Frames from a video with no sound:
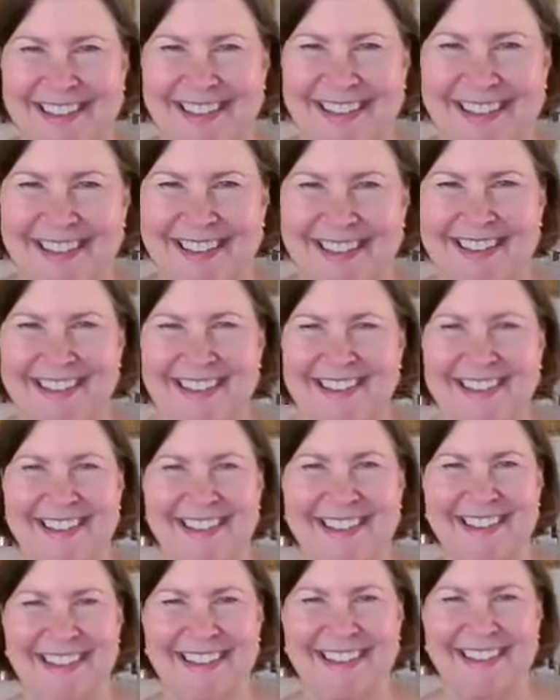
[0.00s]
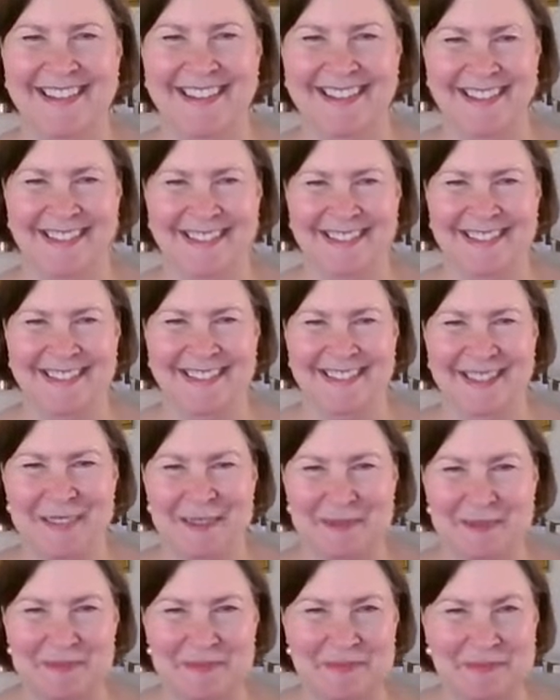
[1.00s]

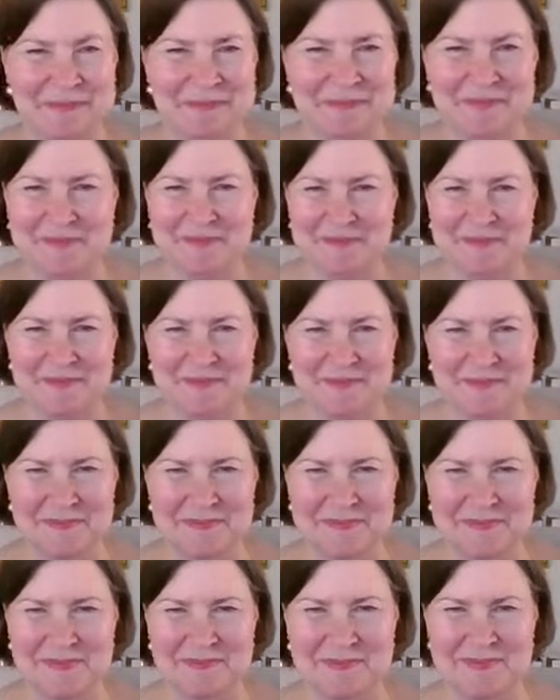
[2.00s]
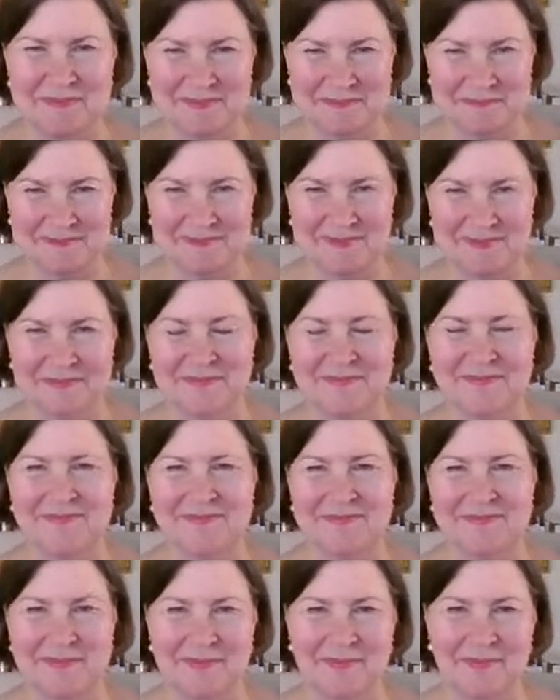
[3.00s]

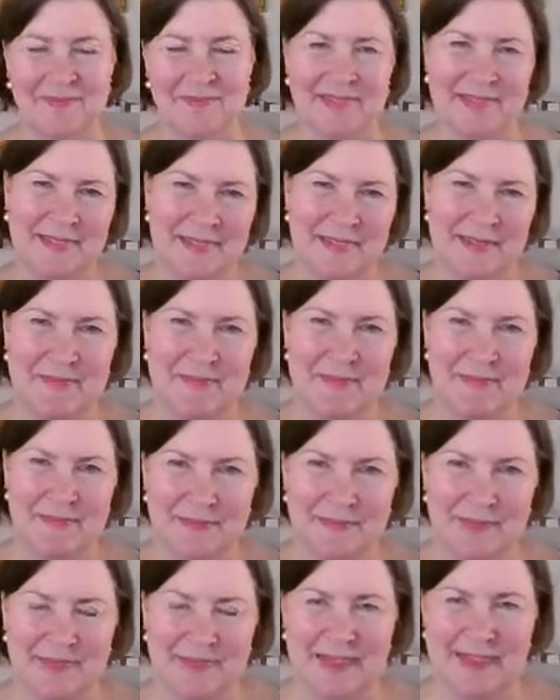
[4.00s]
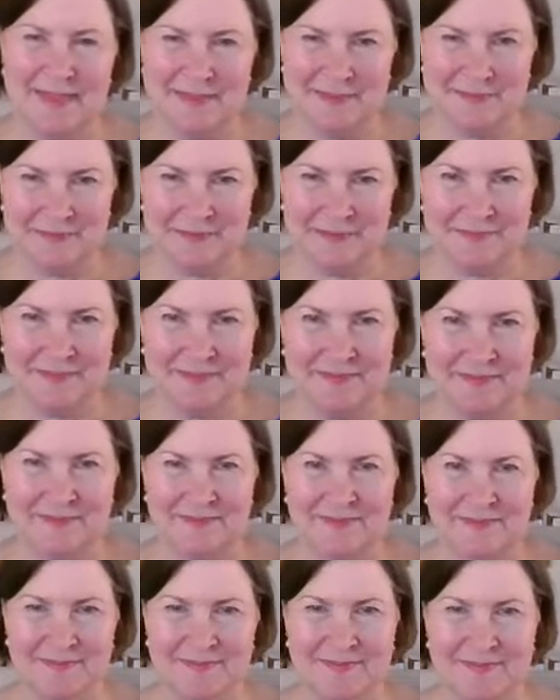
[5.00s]

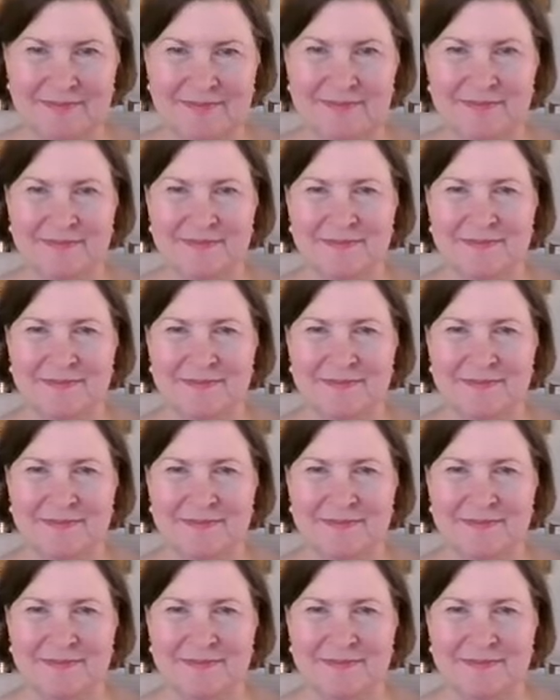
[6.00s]
No words are spoken by the person on screen.